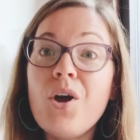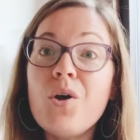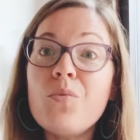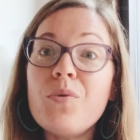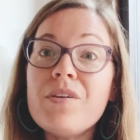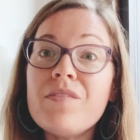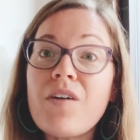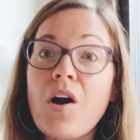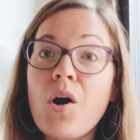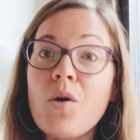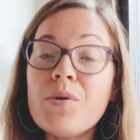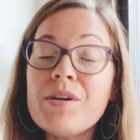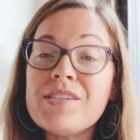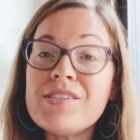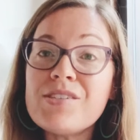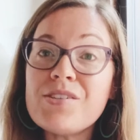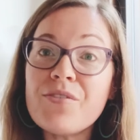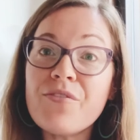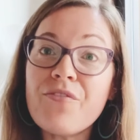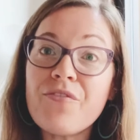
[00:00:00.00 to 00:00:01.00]
We've always
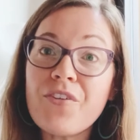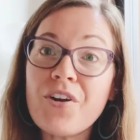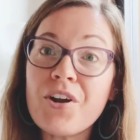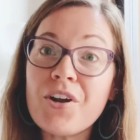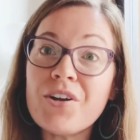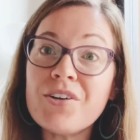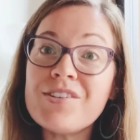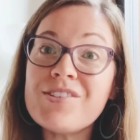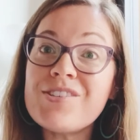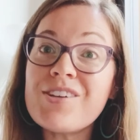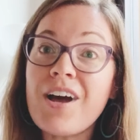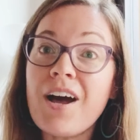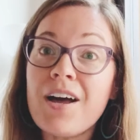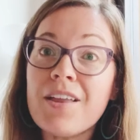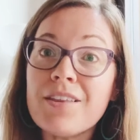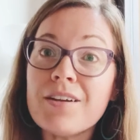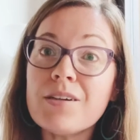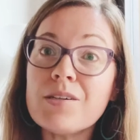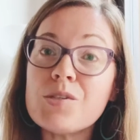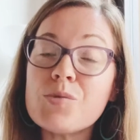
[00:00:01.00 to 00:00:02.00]
deferred to
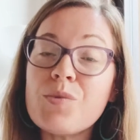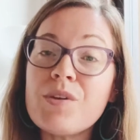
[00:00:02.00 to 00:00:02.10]
others.